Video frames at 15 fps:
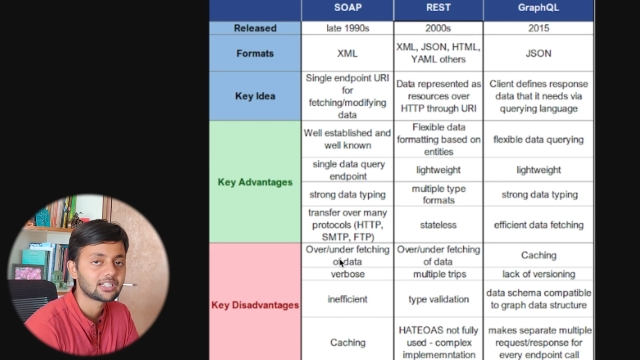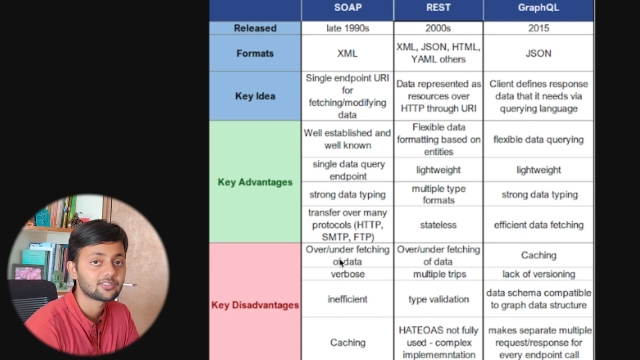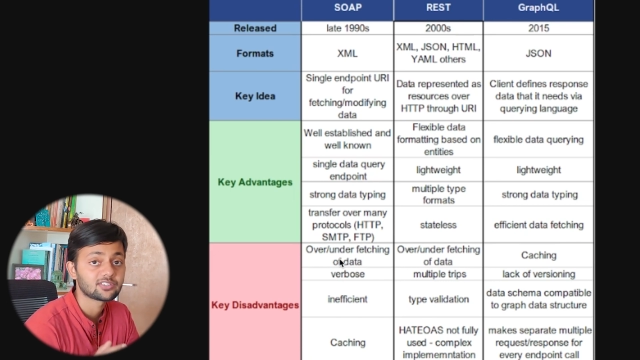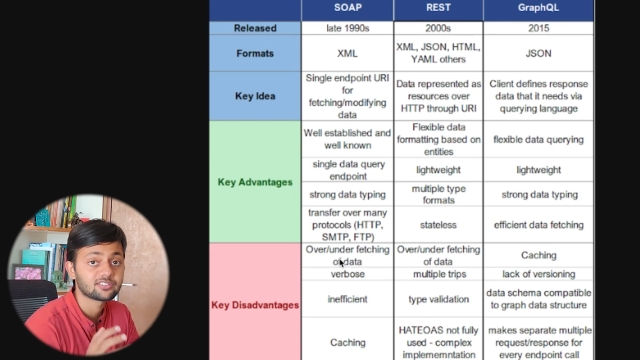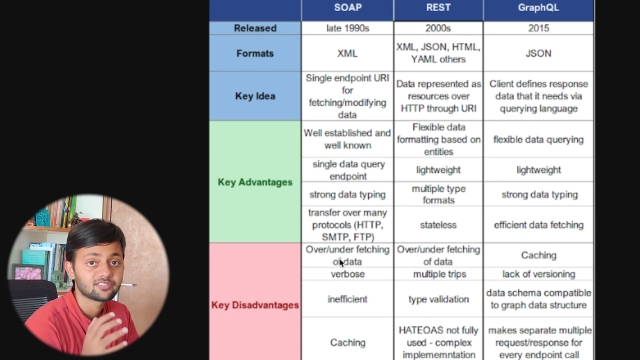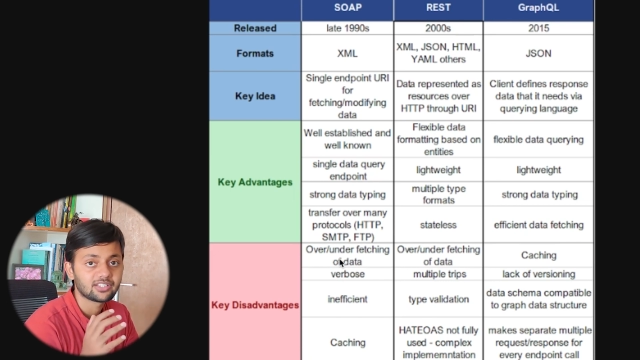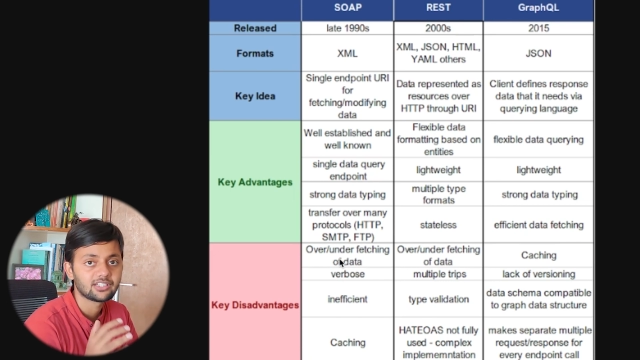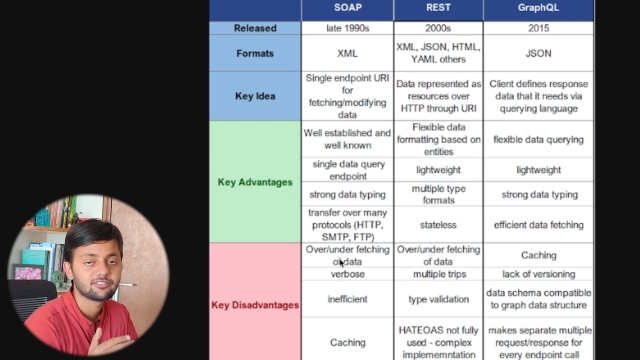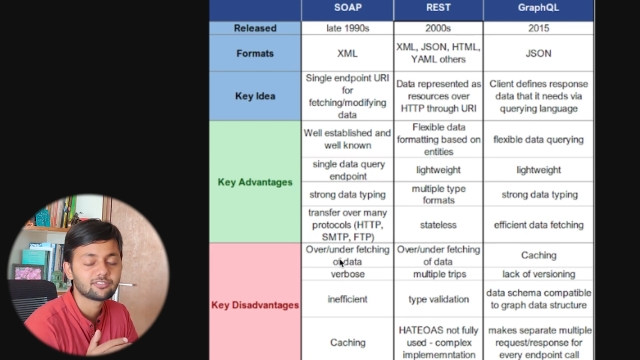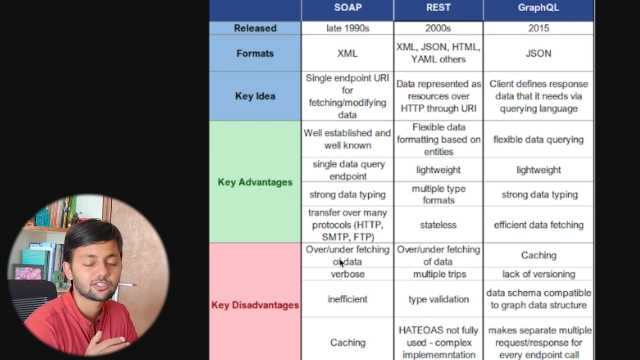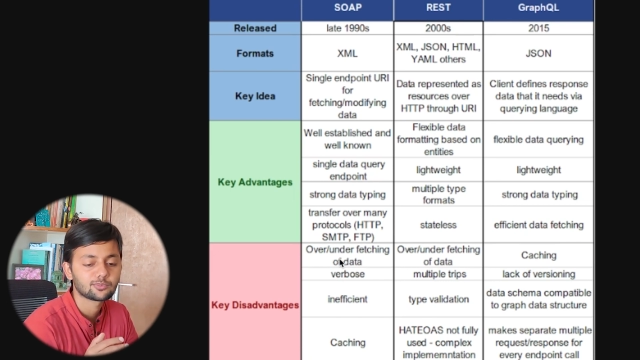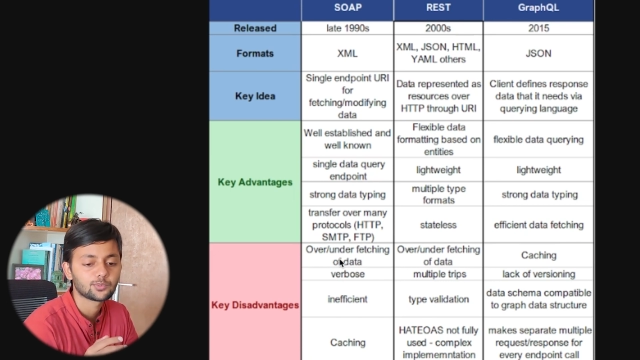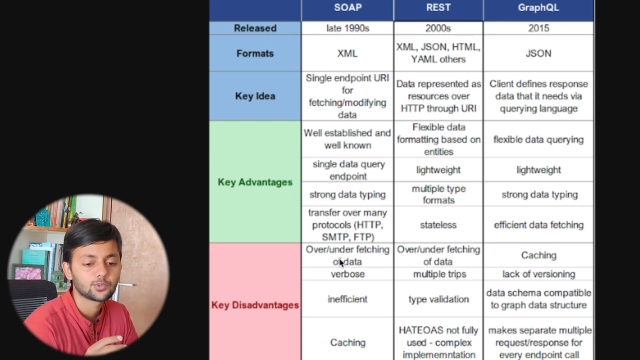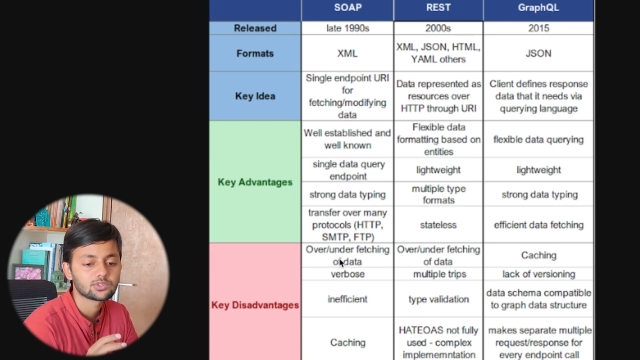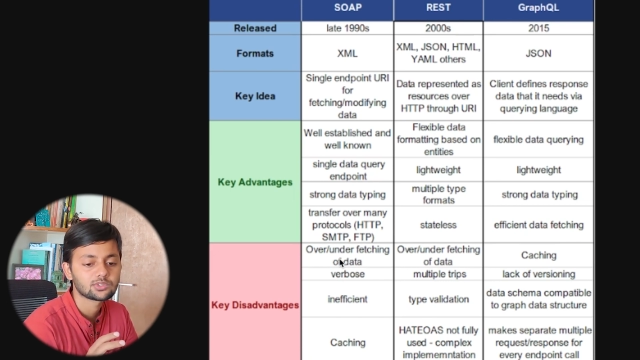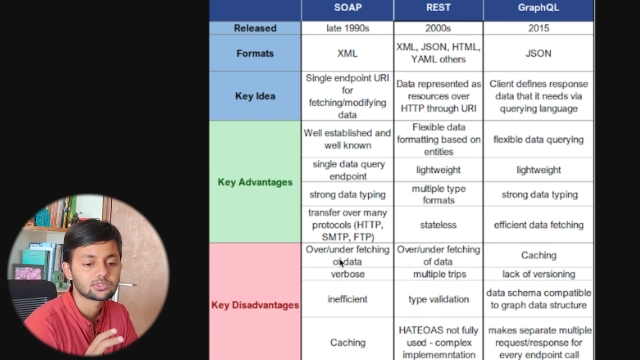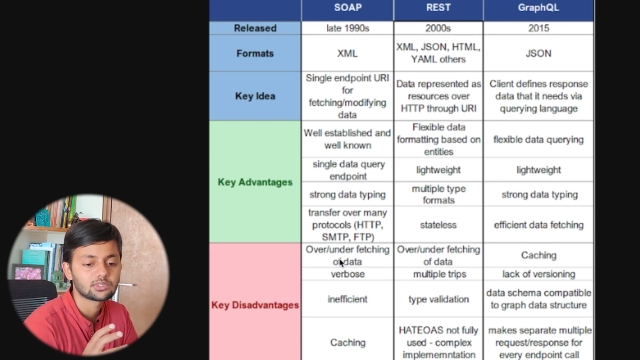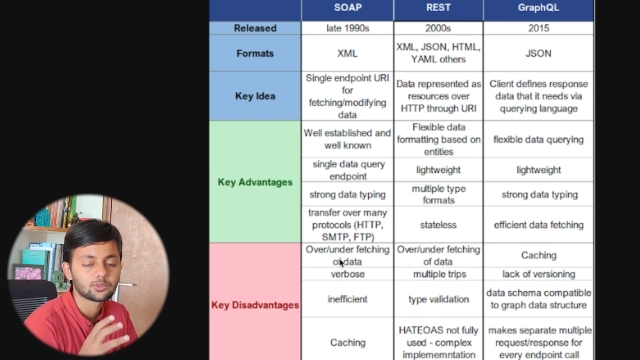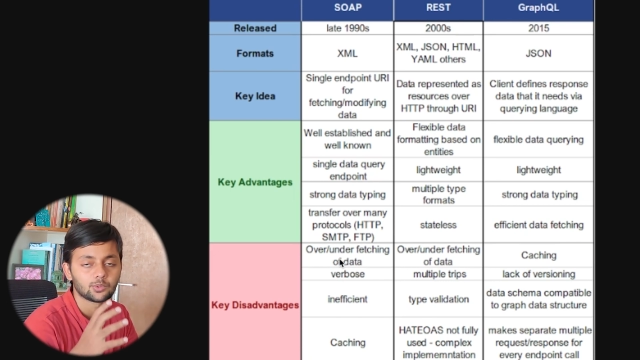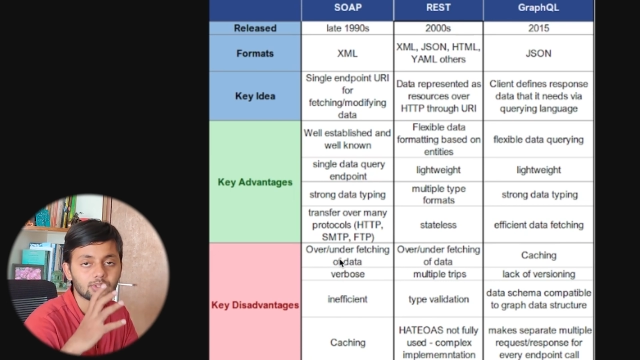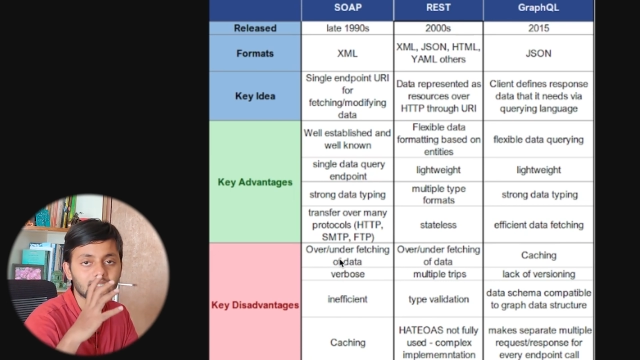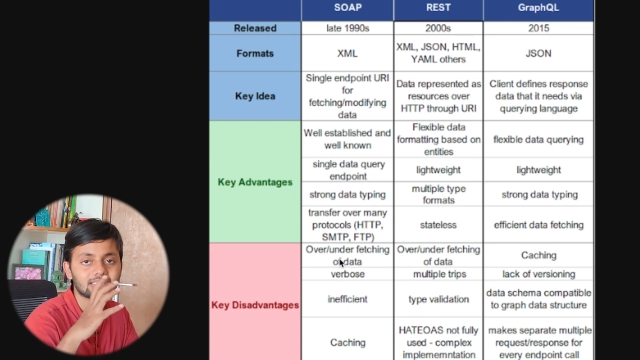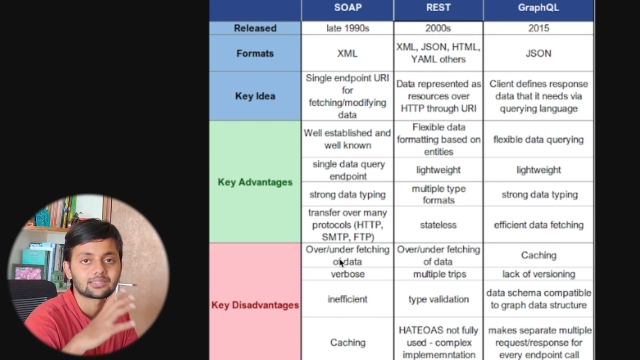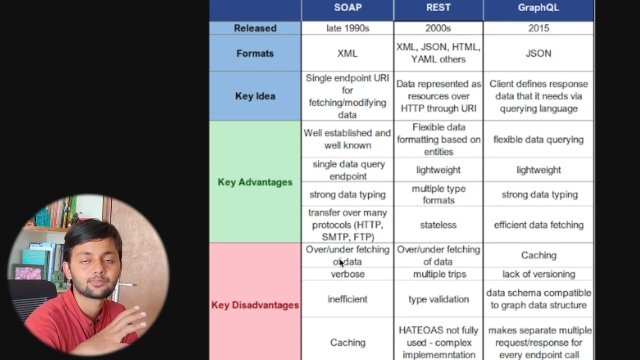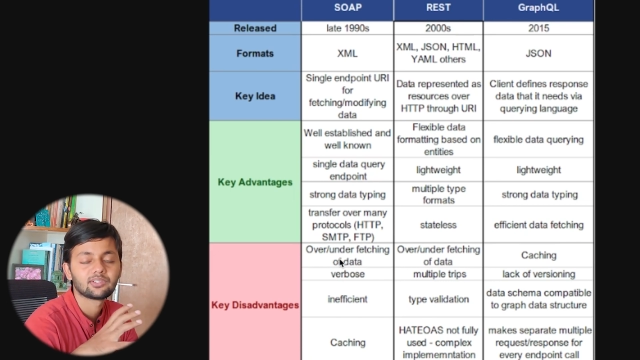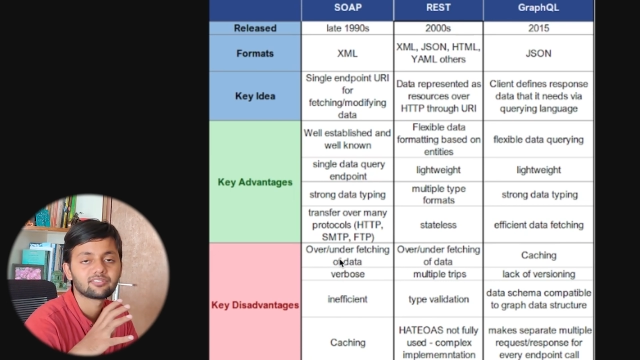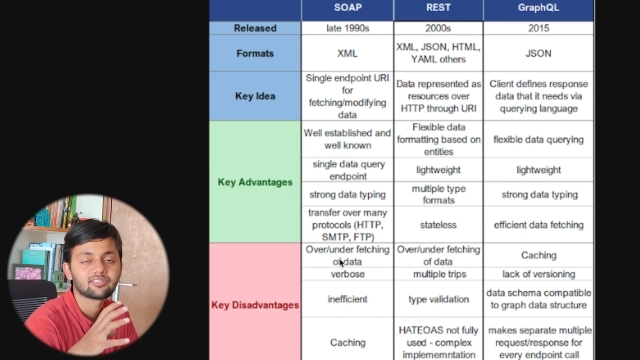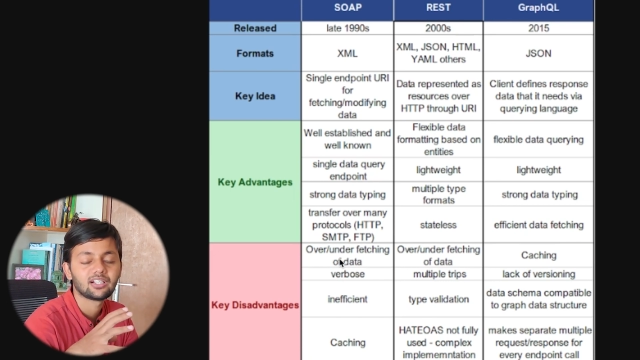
It was very verbose. The whole X M L